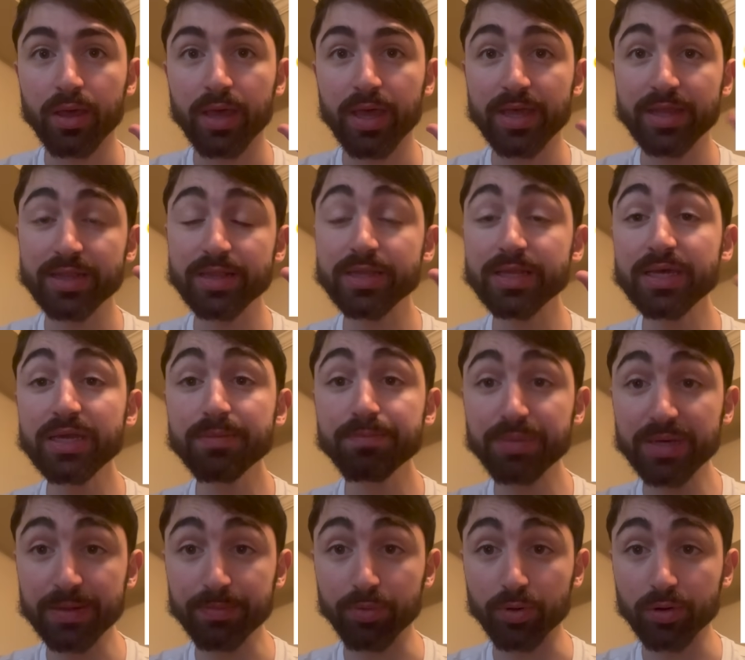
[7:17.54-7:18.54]
in lean
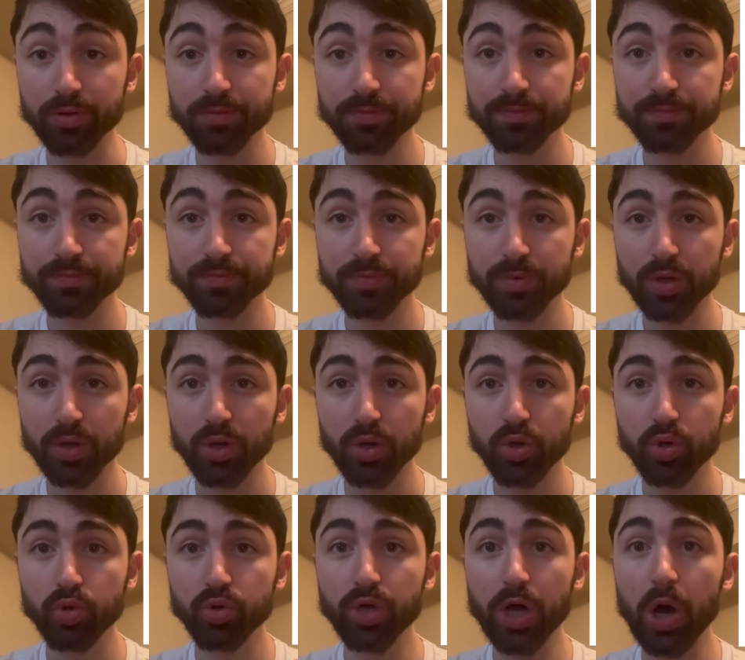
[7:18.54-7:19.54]
people
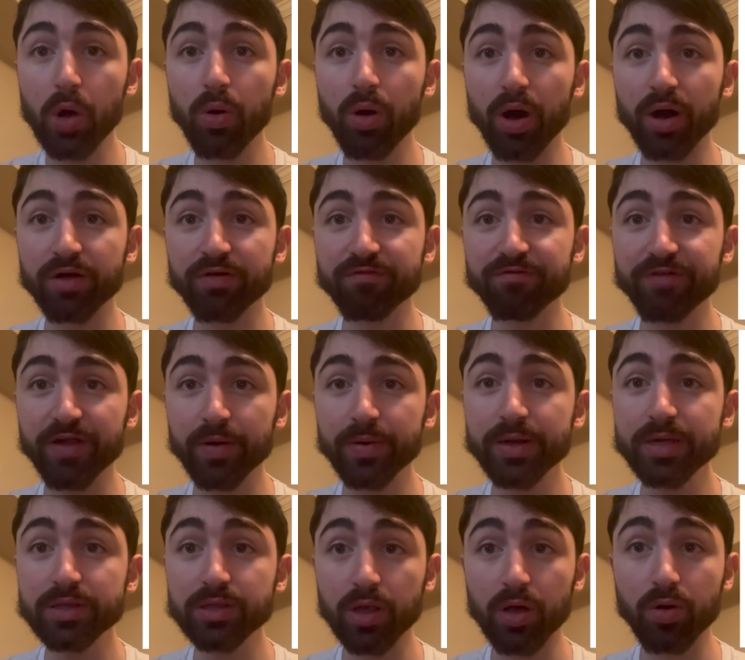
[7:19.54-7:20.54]
who go on
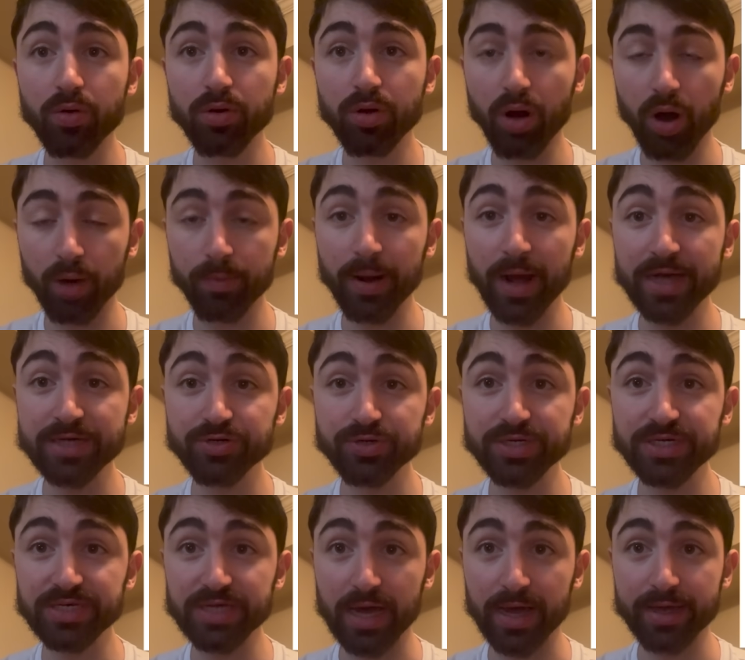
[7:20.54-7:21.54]
very low
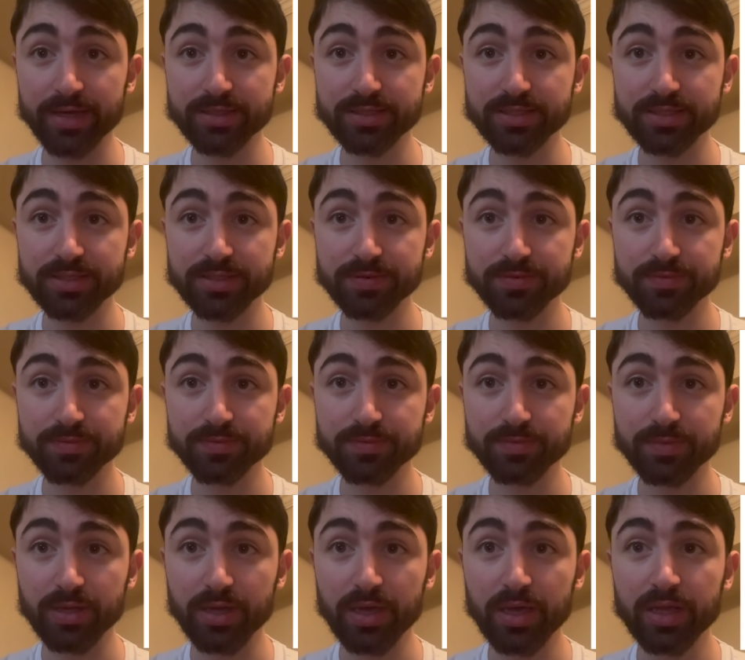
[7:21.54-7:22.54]
carbohydrate diets,
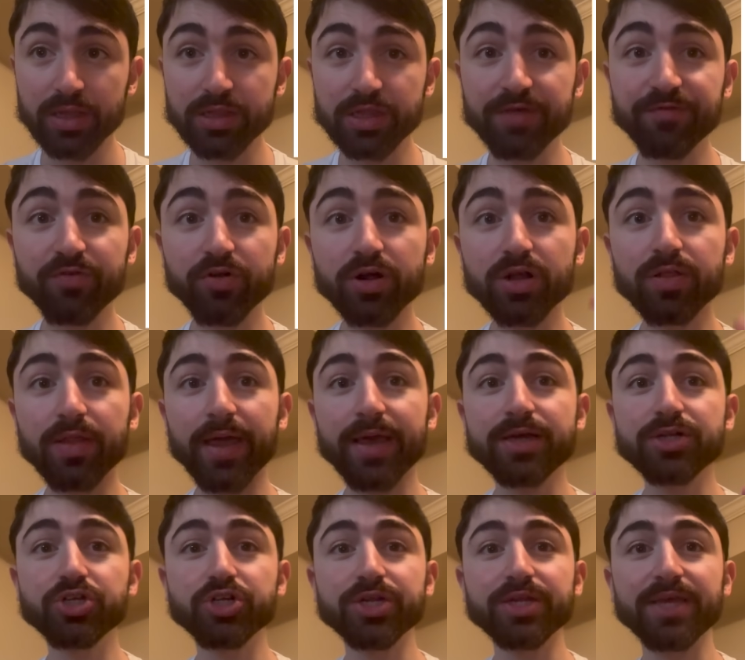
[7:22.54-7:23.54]
liver
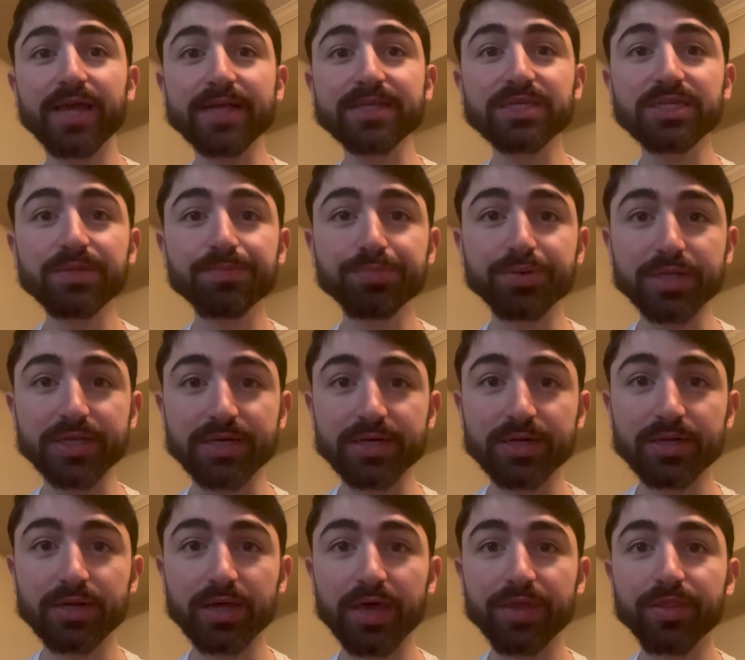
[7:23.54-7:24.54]
glycogen gets
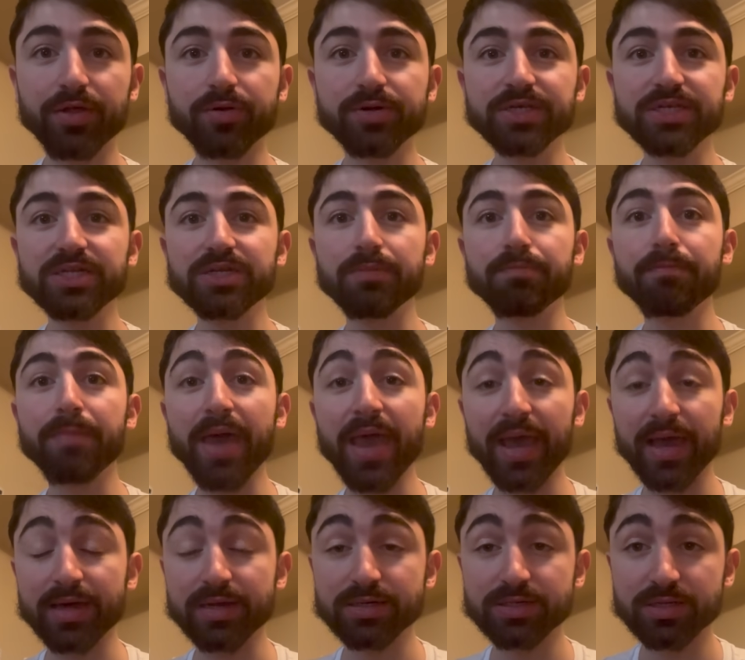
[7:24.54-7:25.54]
depleted and there is a
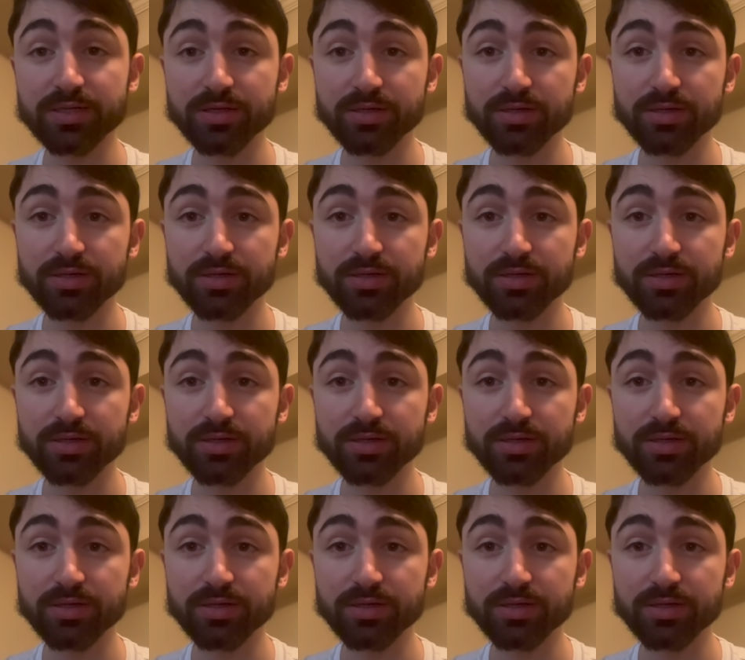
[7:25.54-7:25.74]
demand